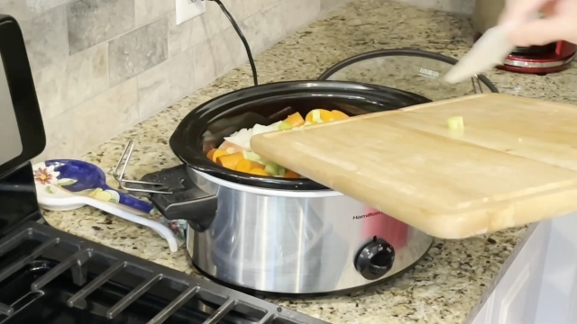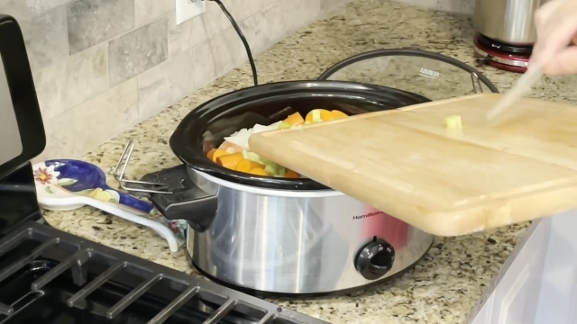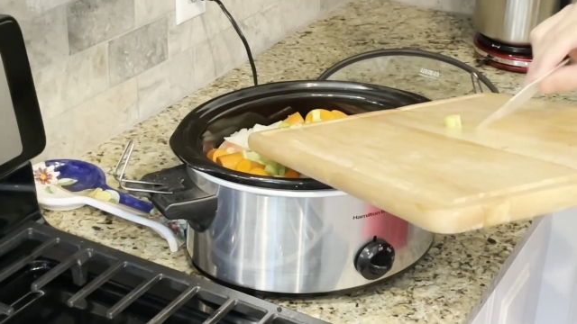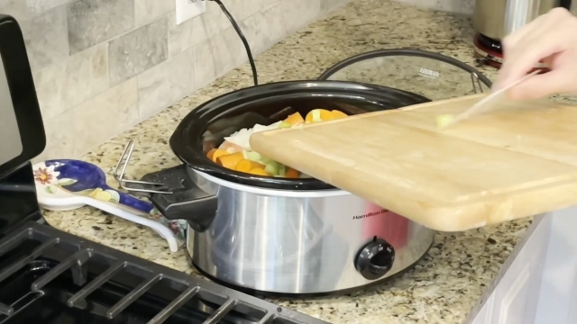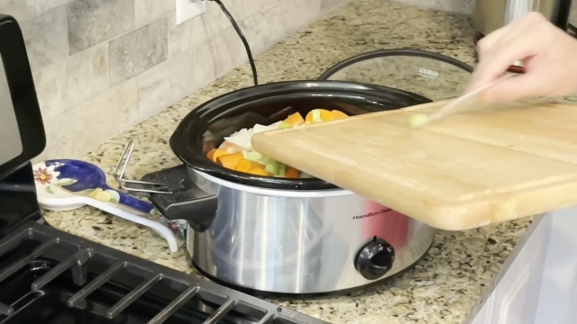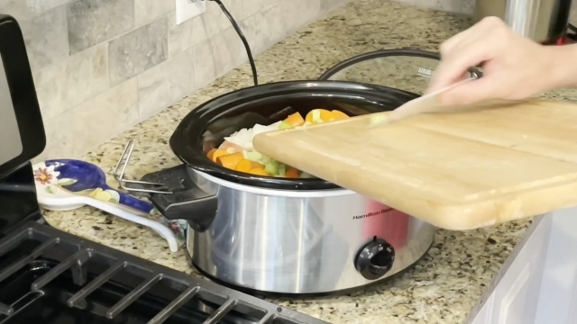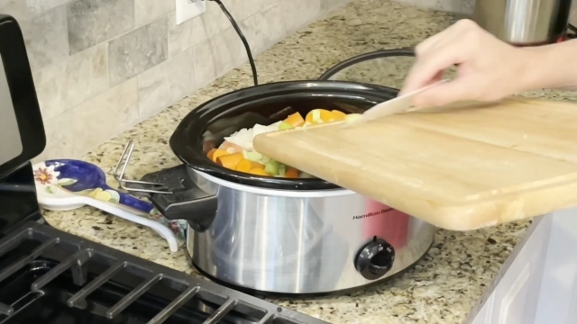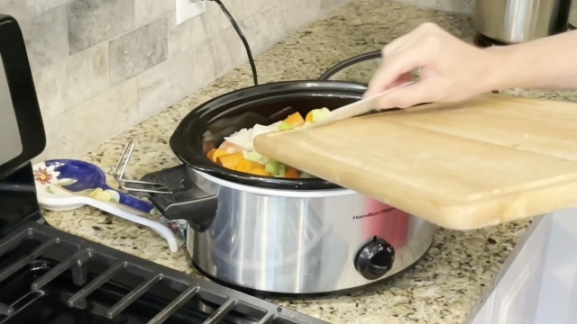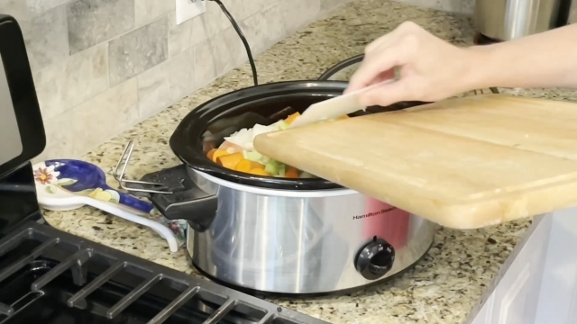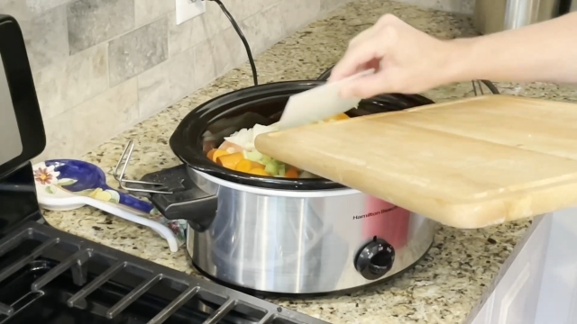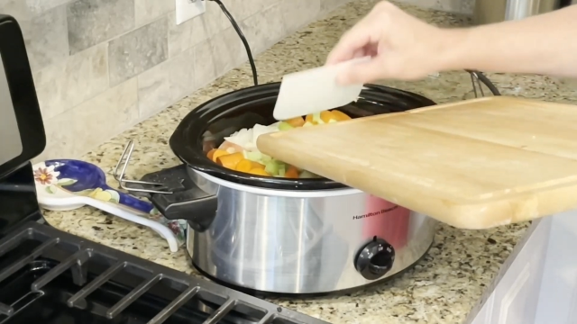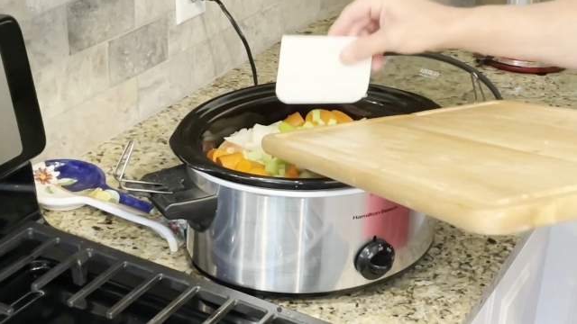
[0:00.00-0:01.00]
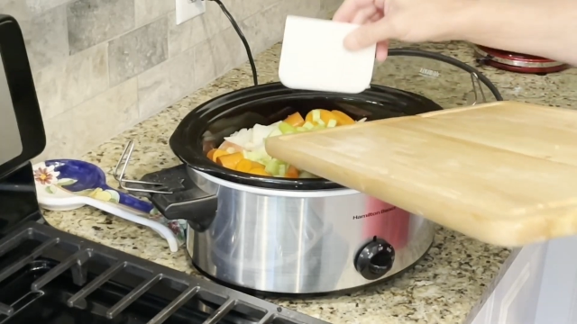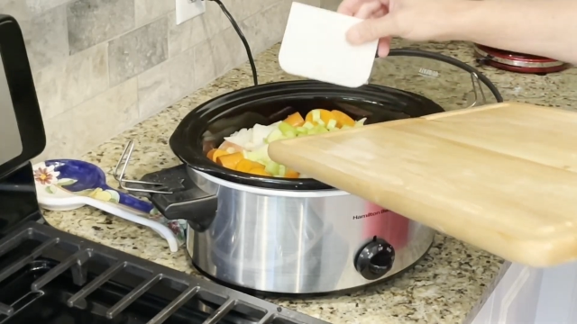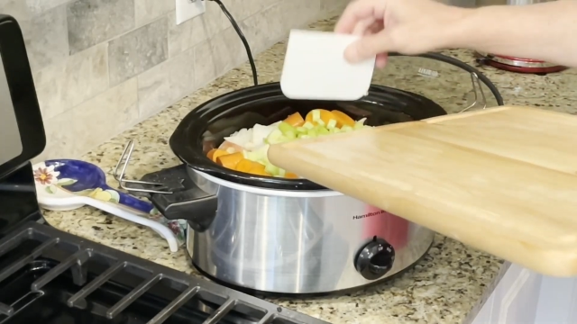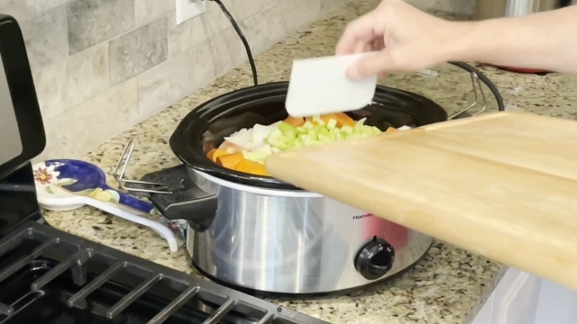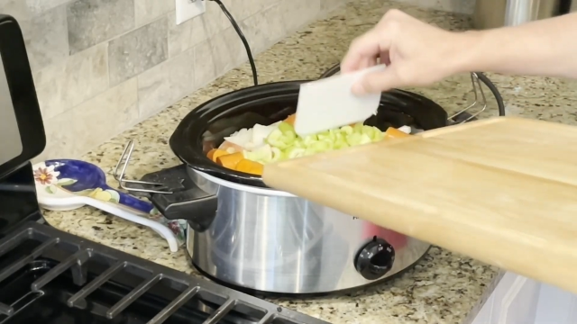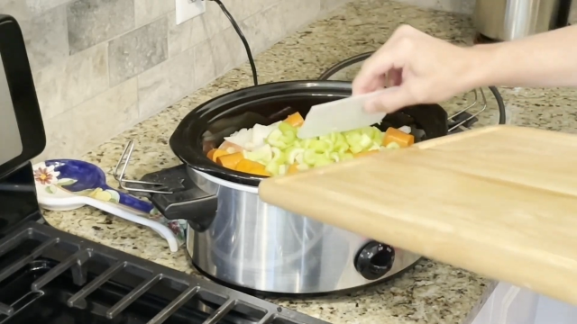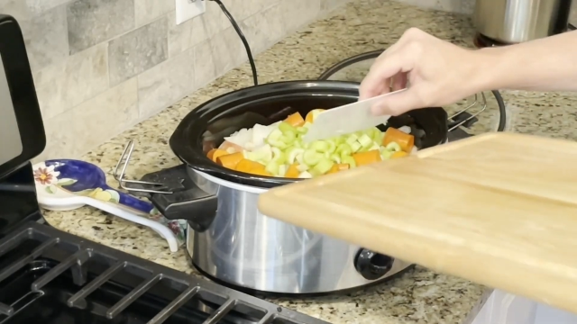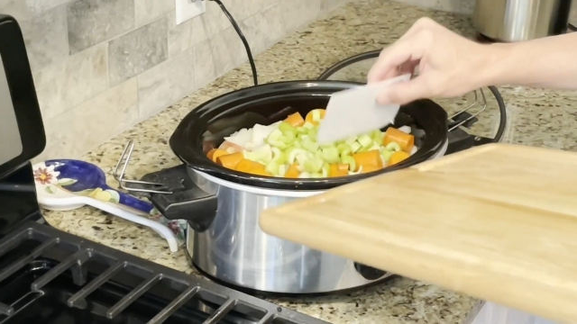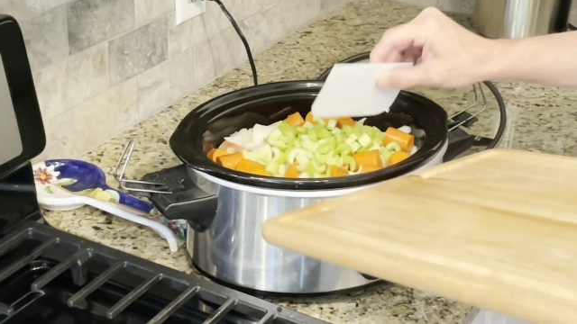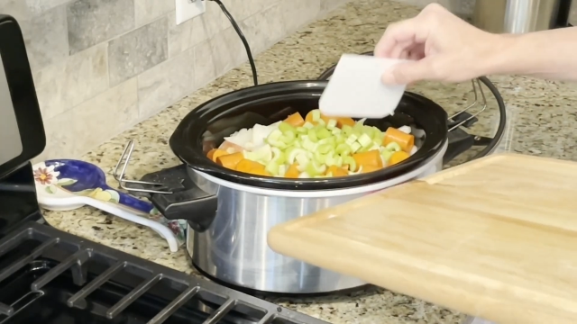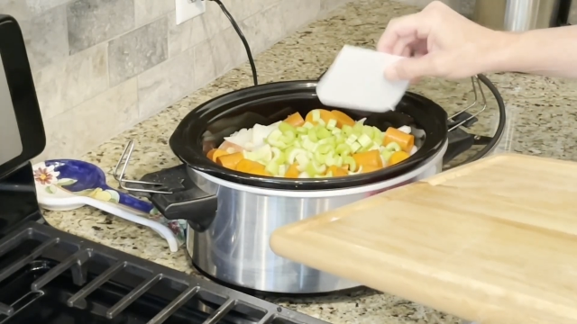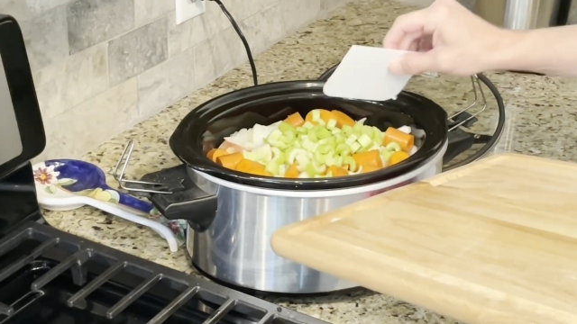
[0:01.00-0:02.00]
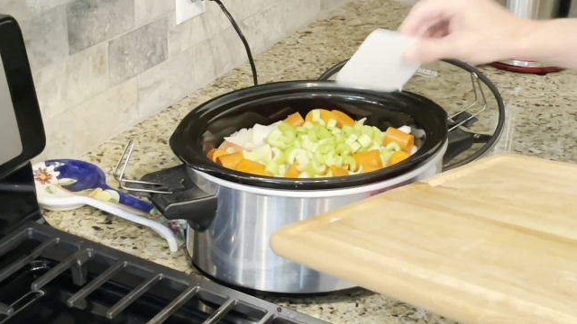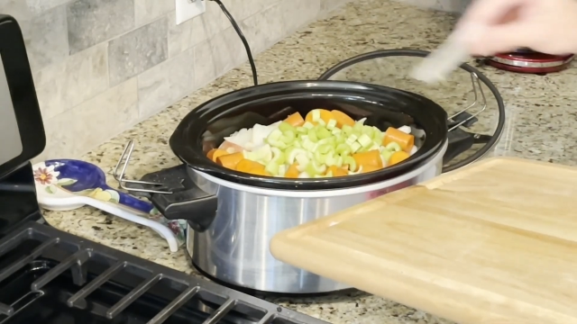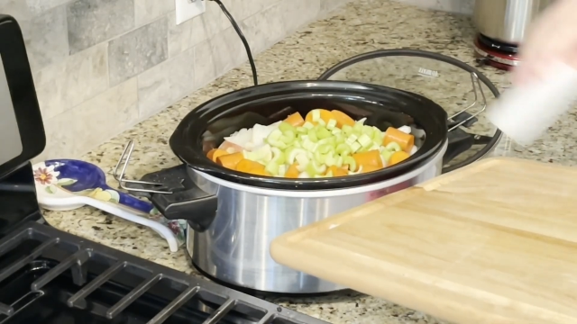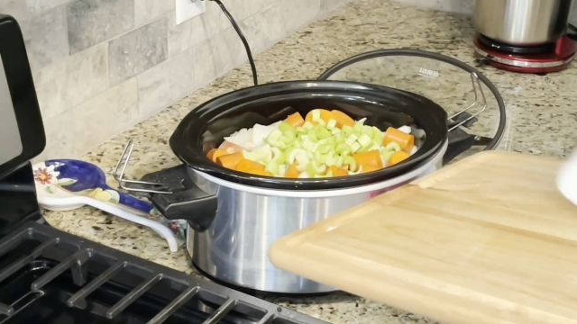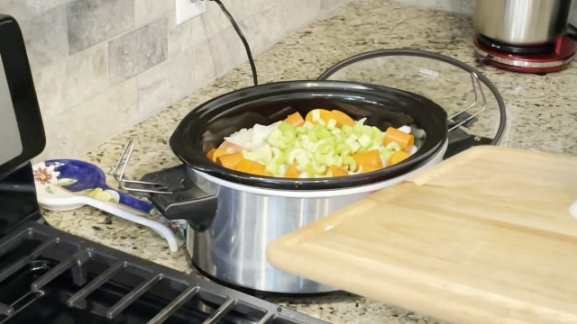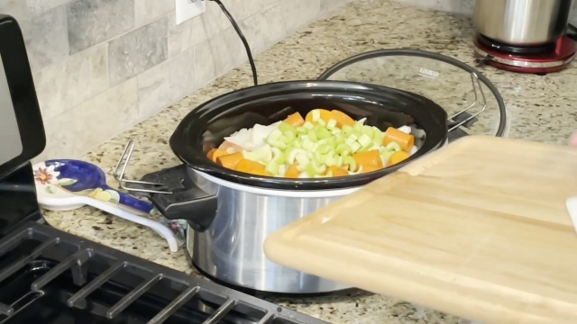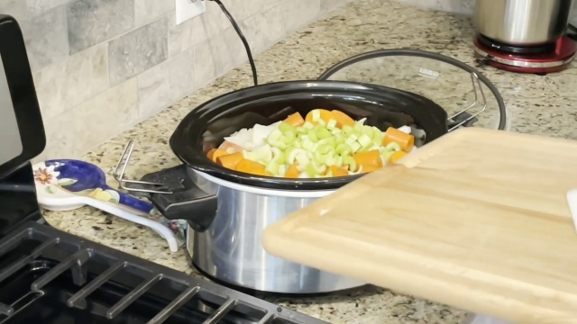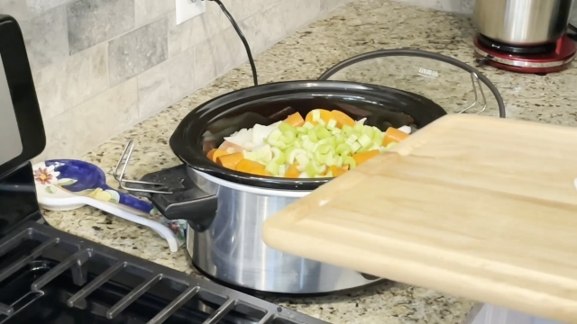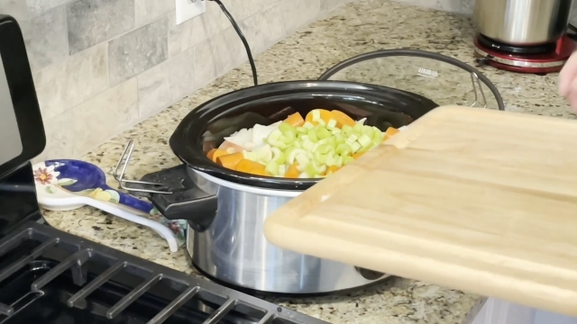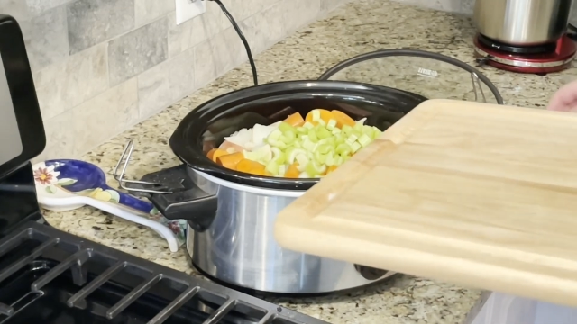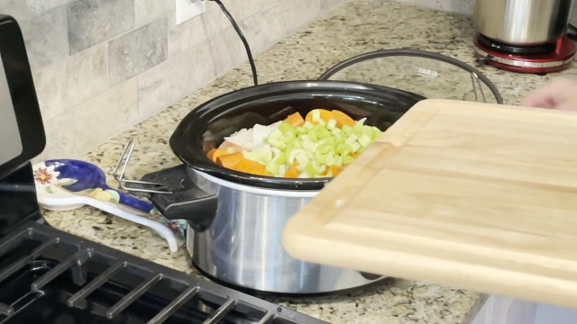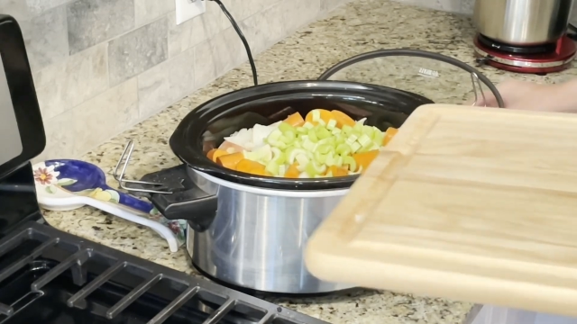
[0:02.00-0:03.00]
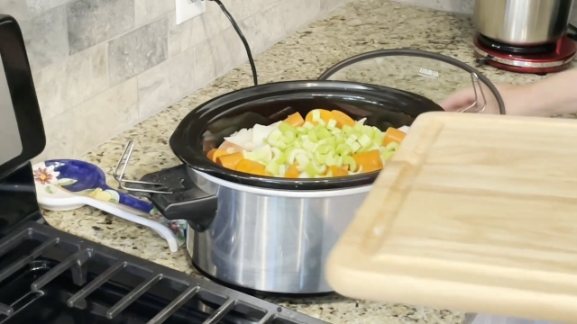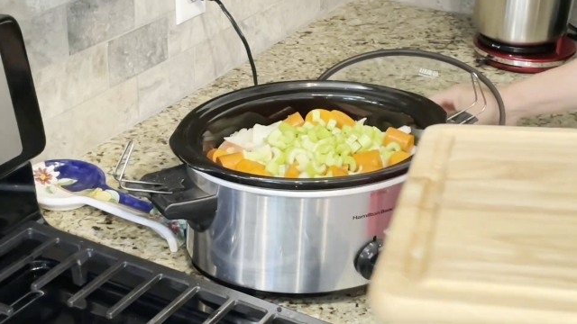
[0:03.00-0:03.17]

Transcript: (no speaker visible)